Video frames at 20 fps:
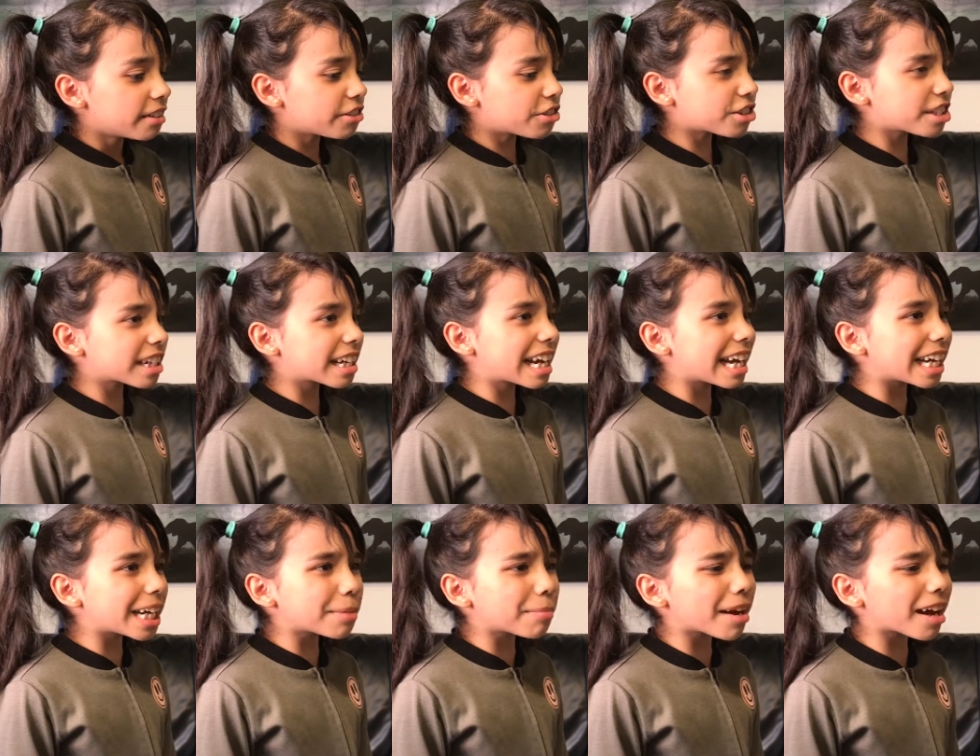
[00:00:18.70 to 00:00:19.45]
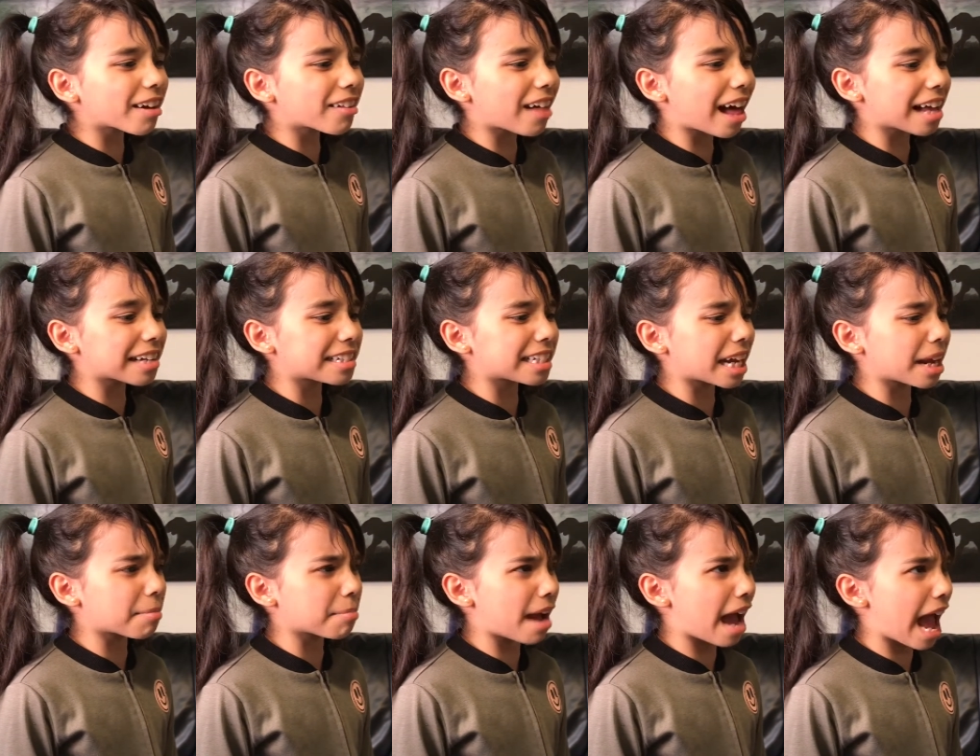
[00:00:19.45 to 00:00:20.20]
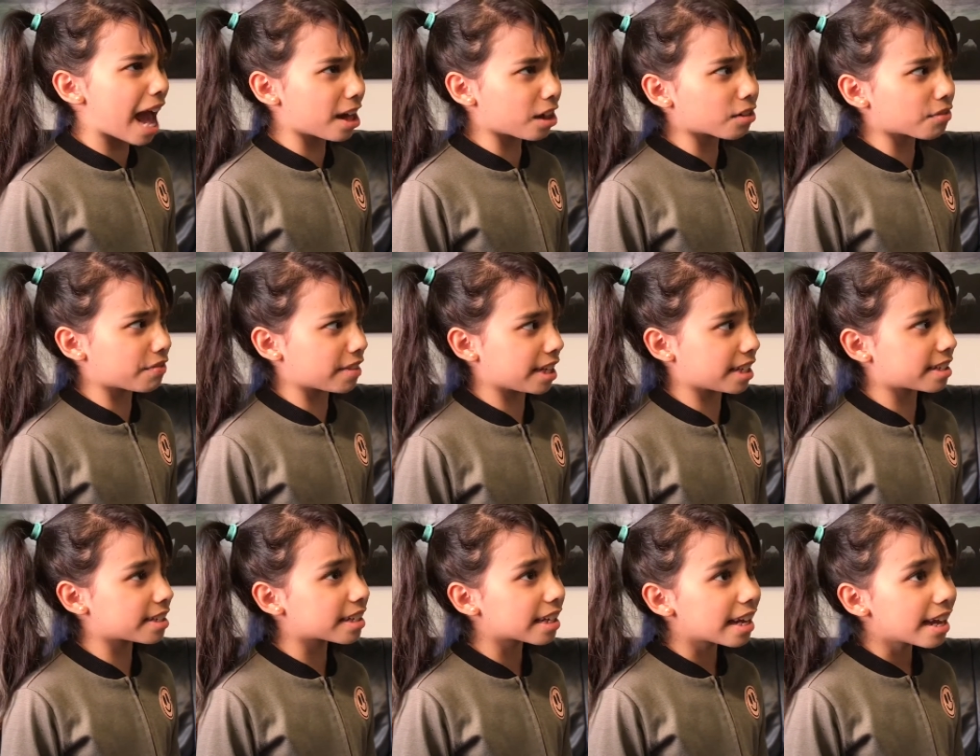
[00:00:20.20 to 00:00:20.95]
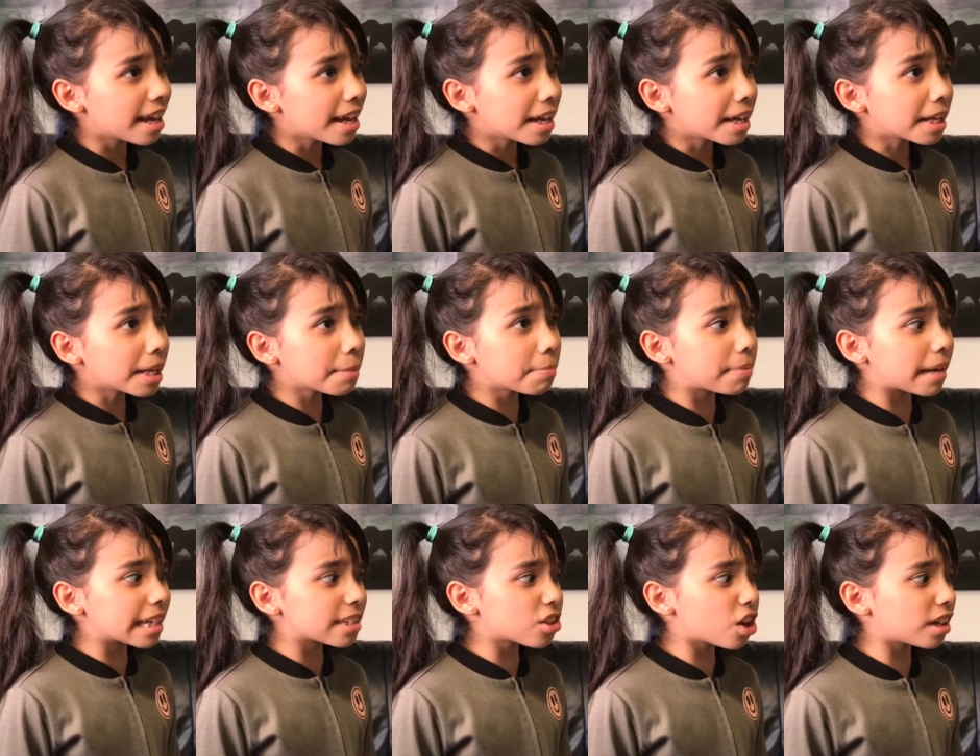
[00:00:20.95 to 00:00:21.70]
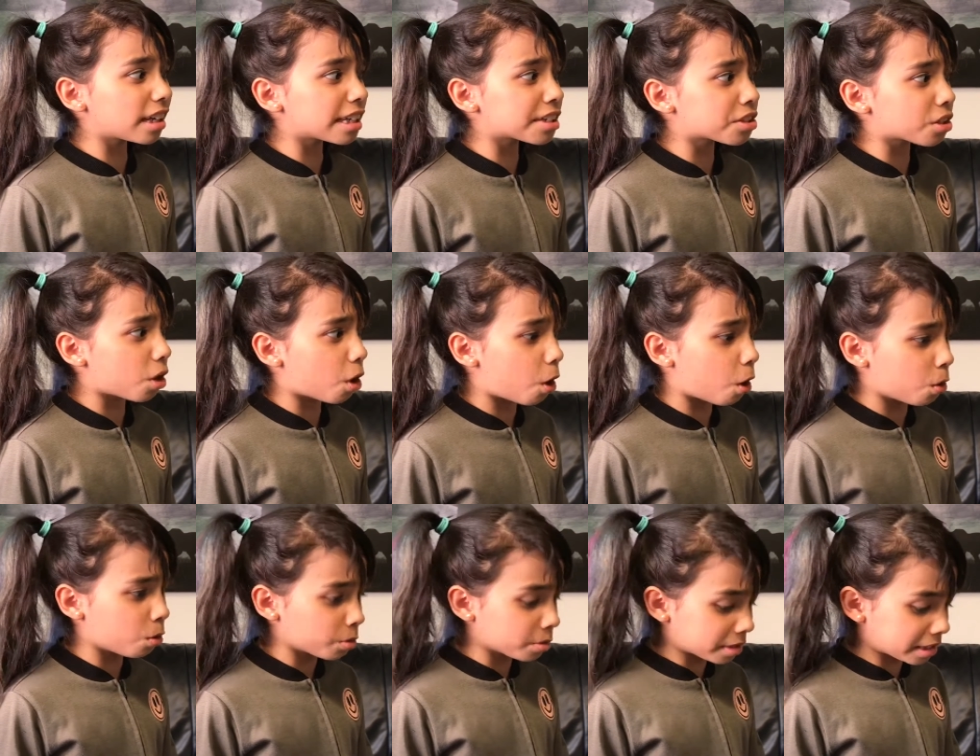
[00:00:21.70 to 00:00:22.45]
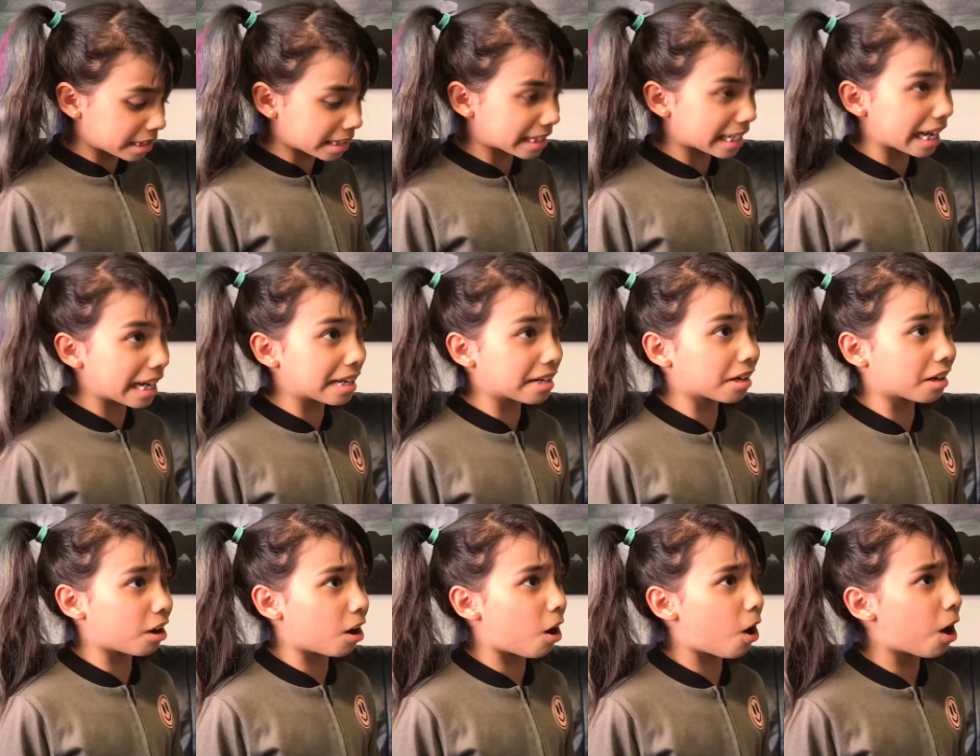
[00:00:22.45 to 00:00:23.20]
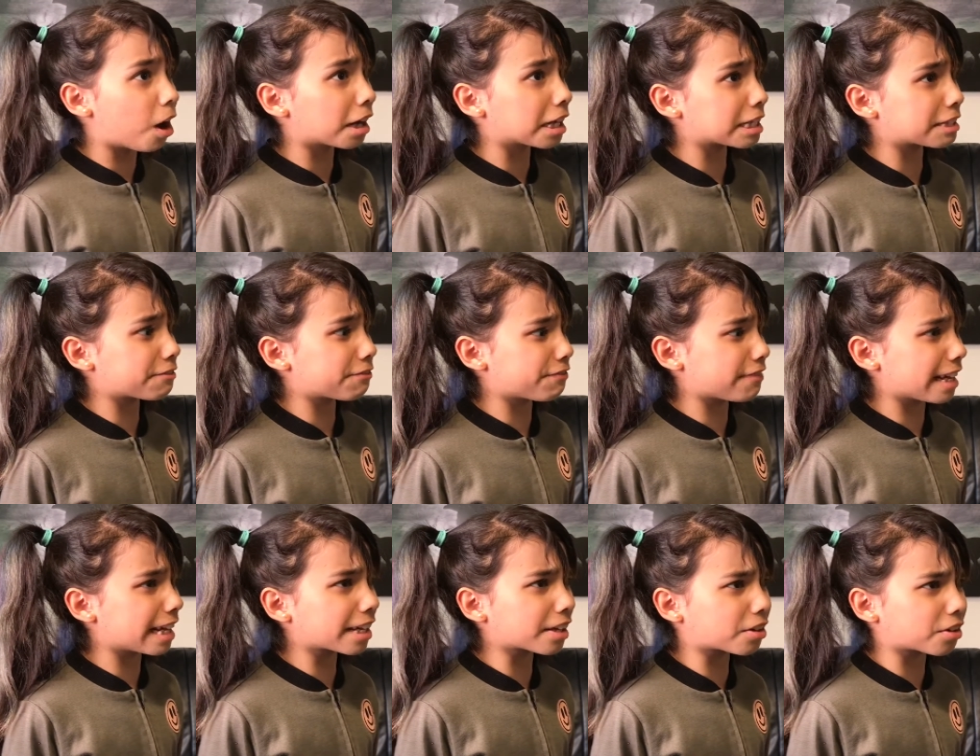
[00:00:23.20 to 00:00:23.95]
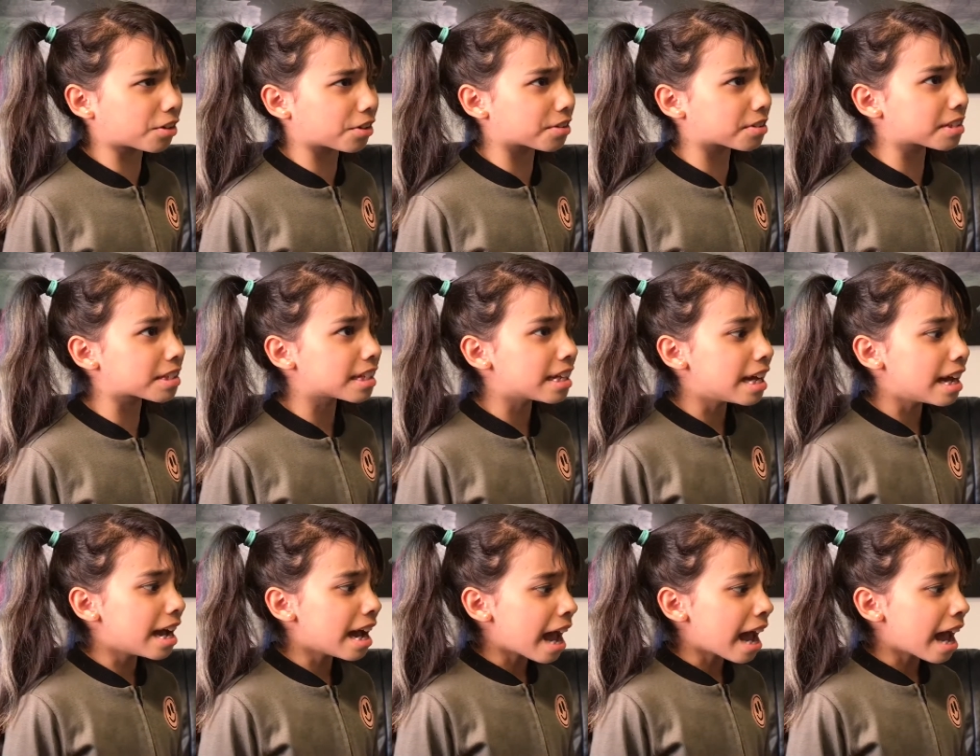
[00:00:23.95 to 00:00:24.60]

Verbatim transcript: There's a kid in my class named Elvis. He bites on his own skin on his fingers.